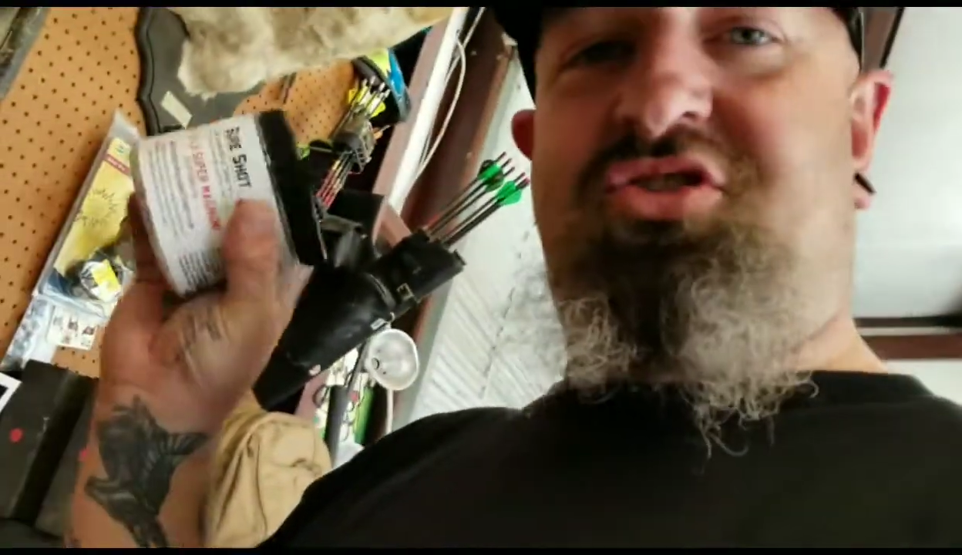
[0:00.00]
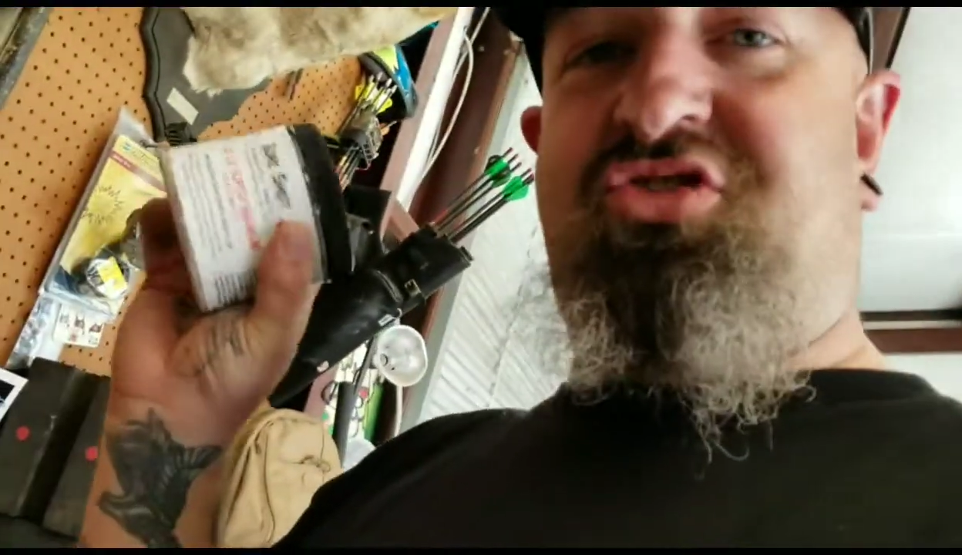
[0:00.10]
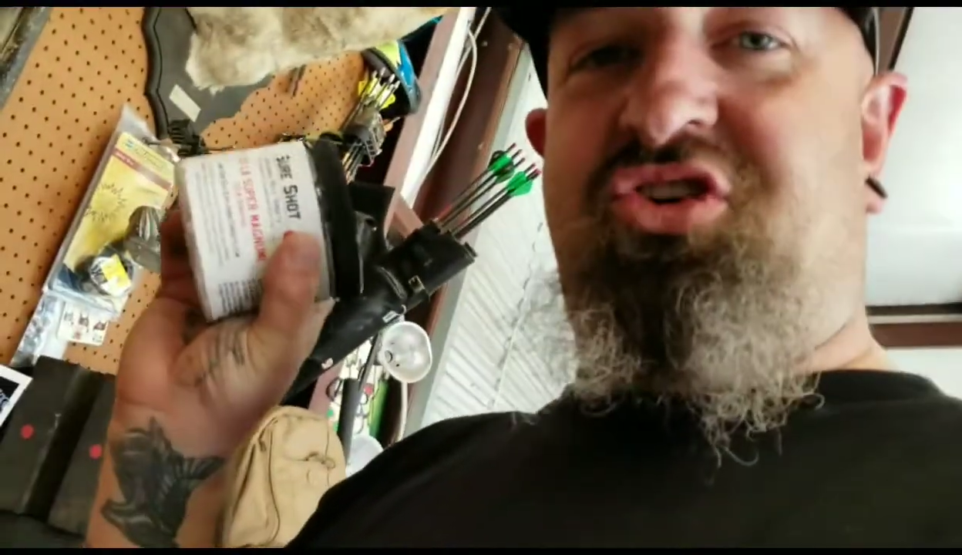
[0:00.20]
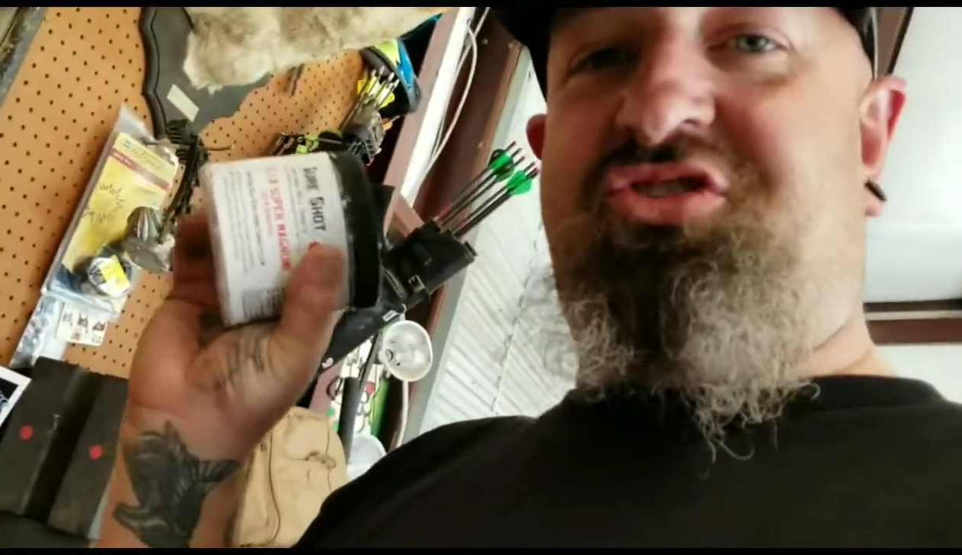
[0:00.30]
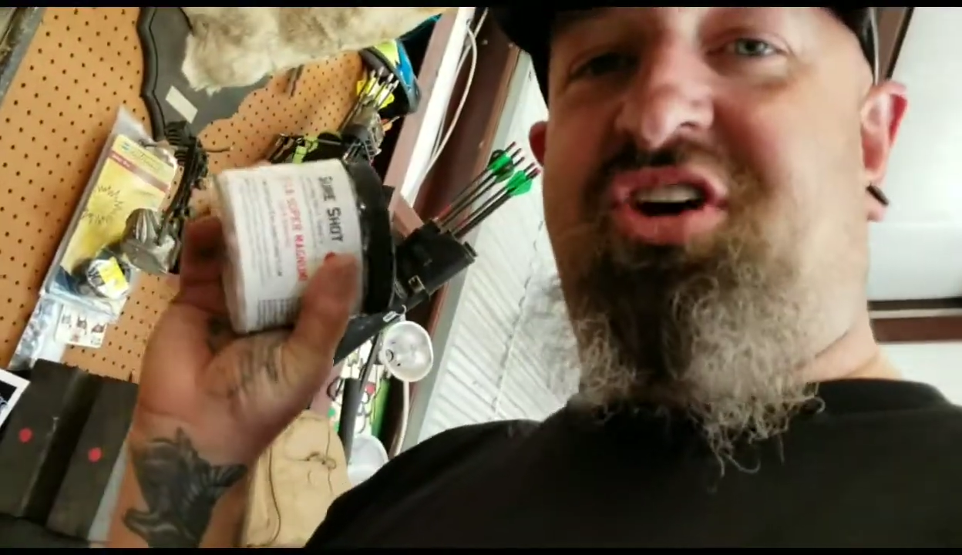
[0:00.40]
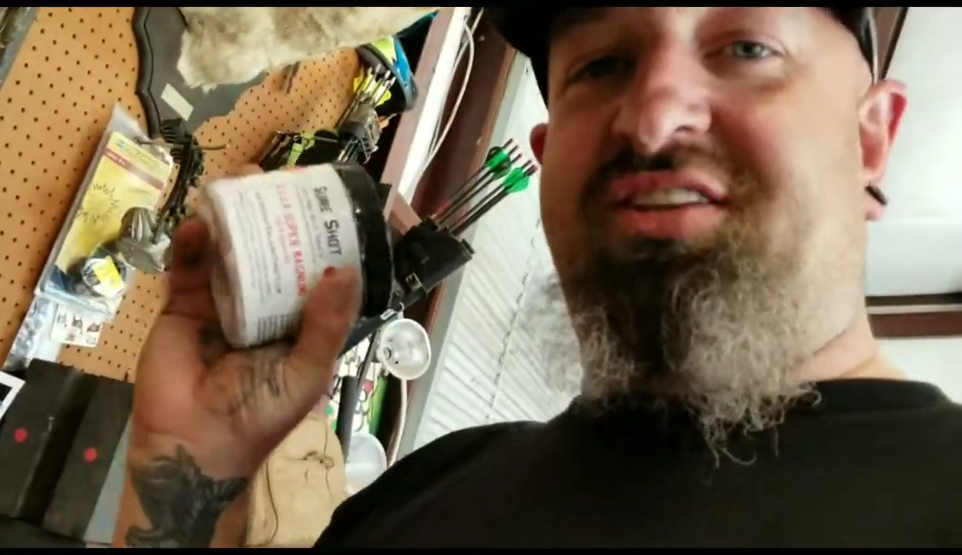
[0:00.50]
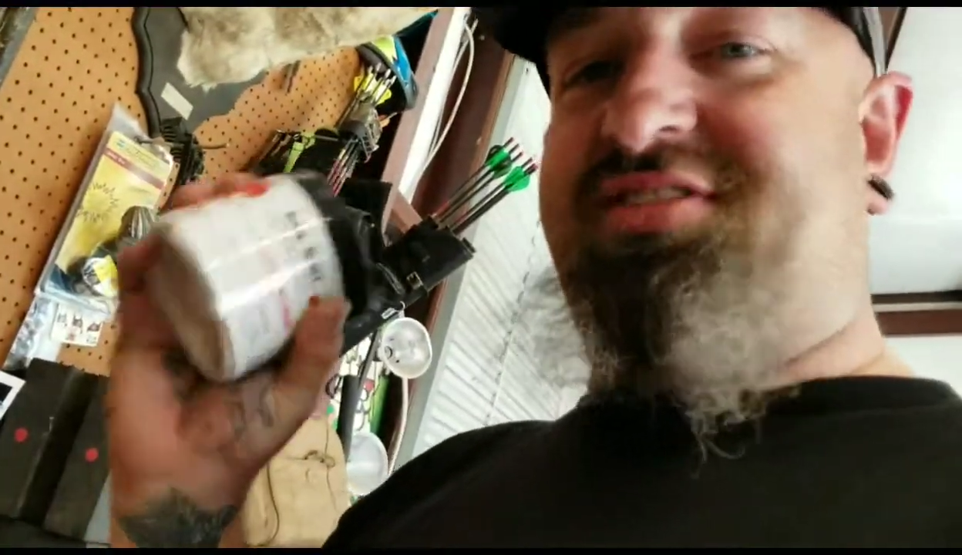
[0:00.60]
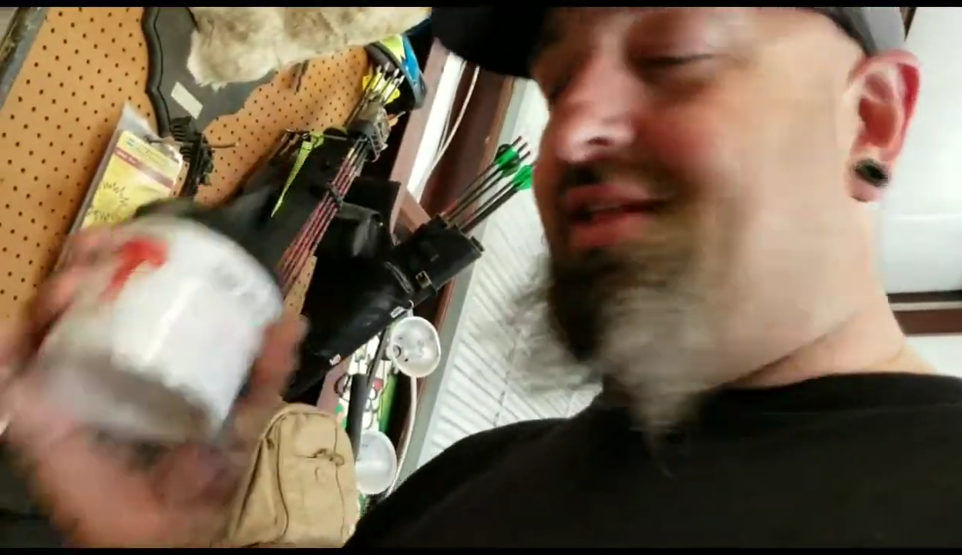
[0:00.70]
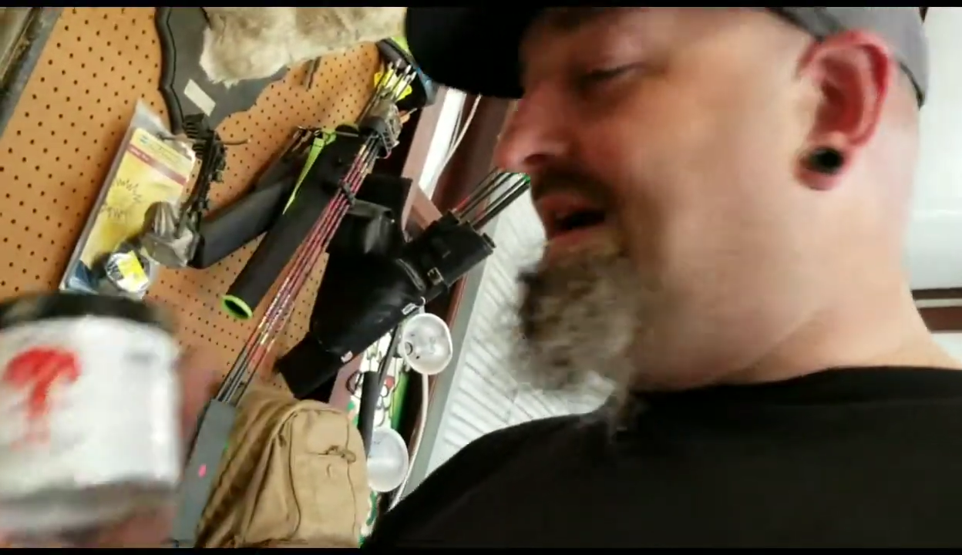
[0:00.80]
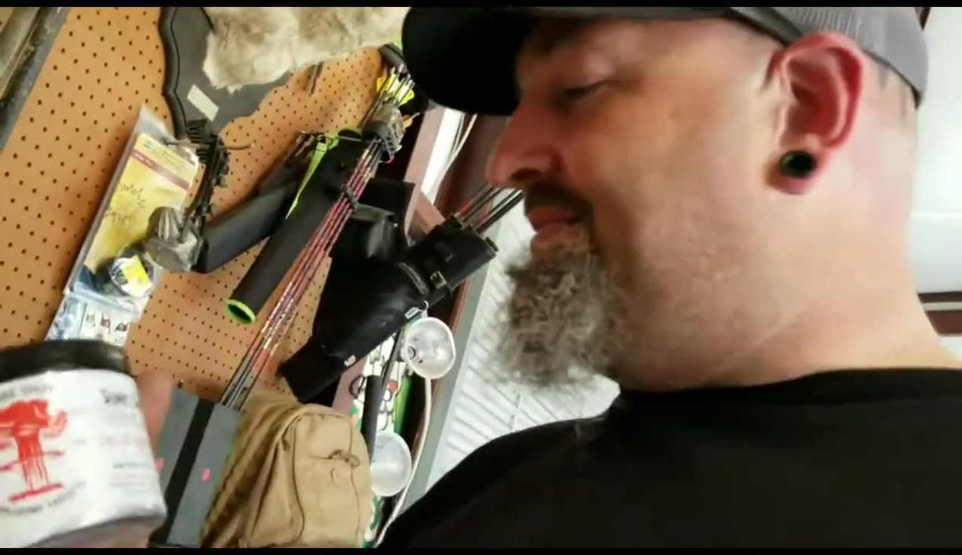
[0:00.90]
the Sure
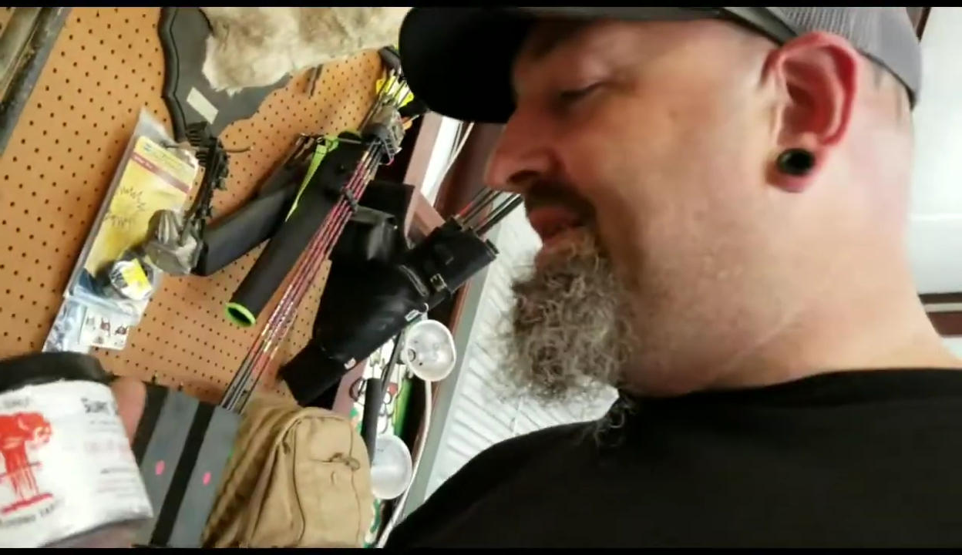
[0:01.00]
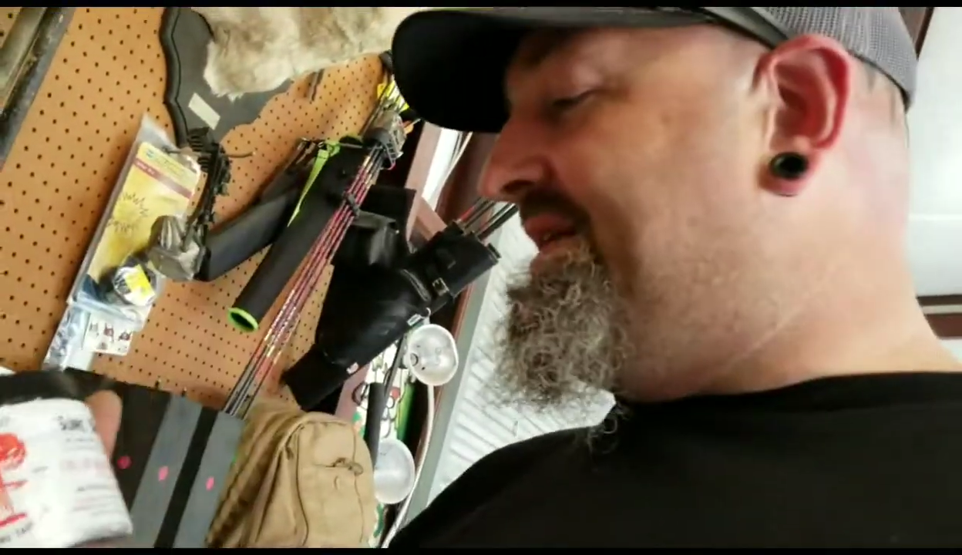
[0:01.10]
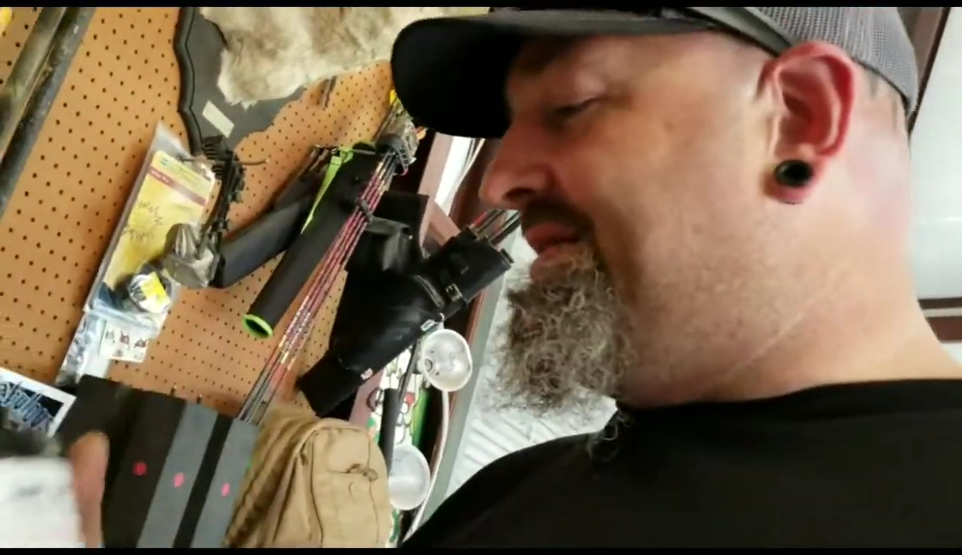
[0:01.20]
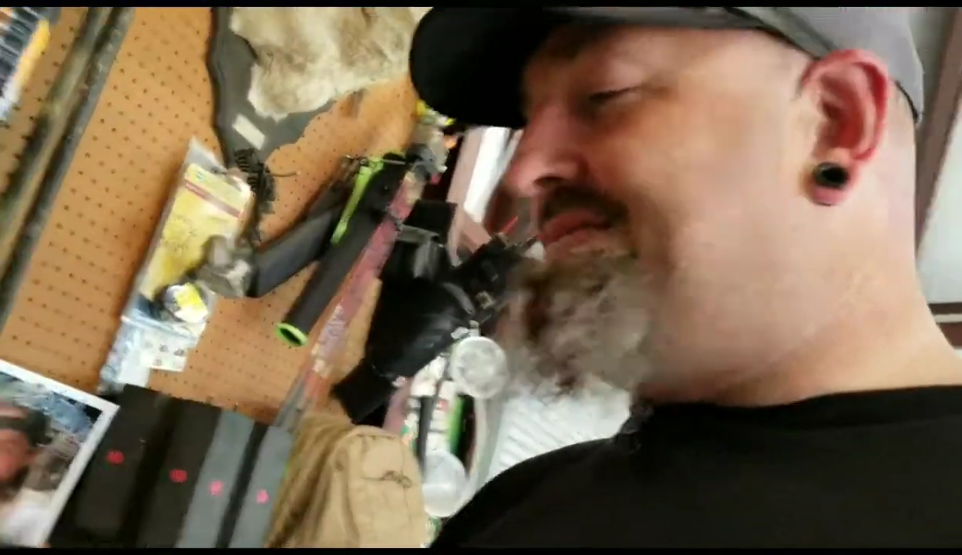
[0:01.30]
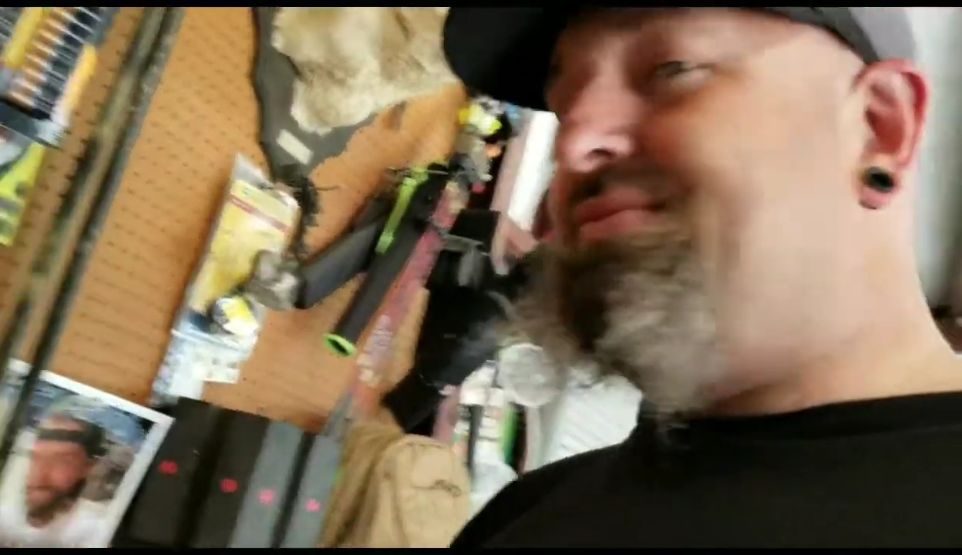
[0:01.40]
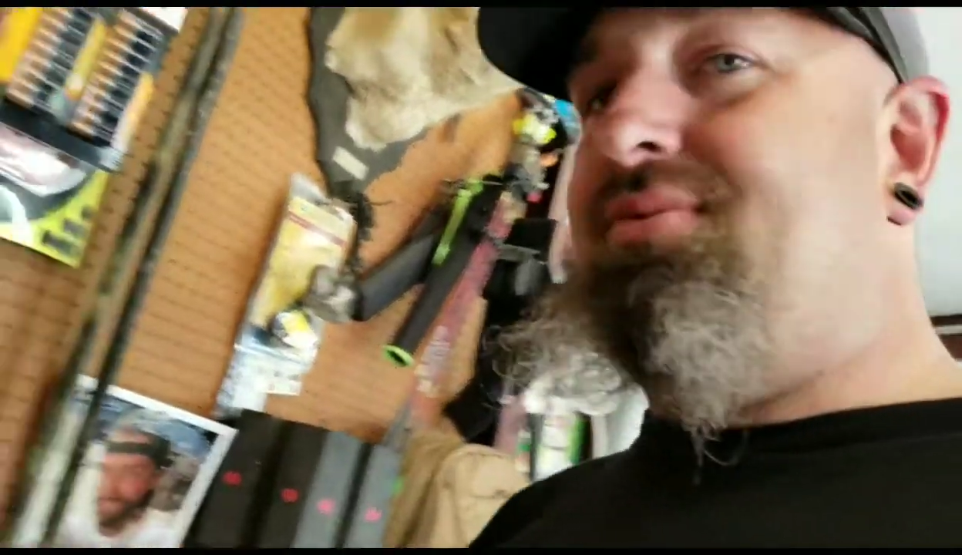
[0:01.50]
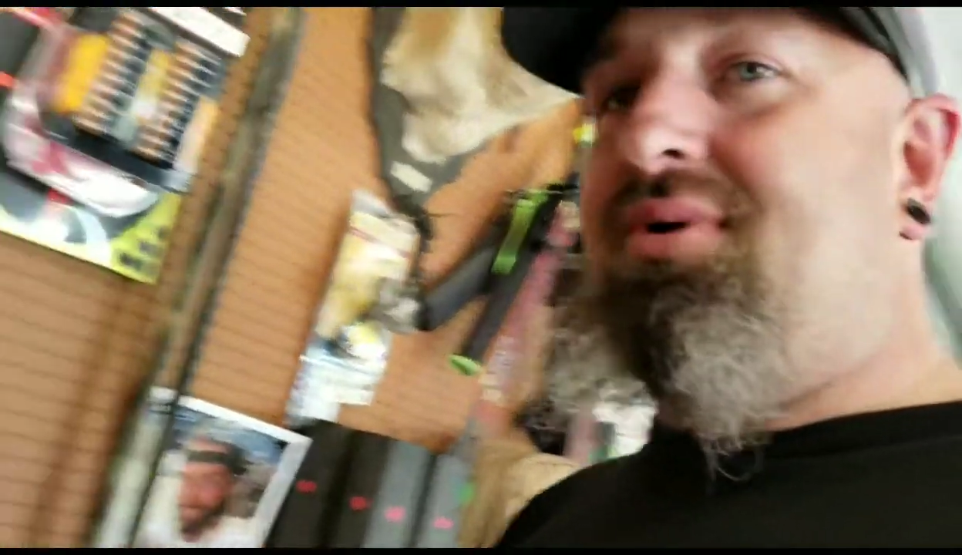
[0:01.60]
Shot's a lot better.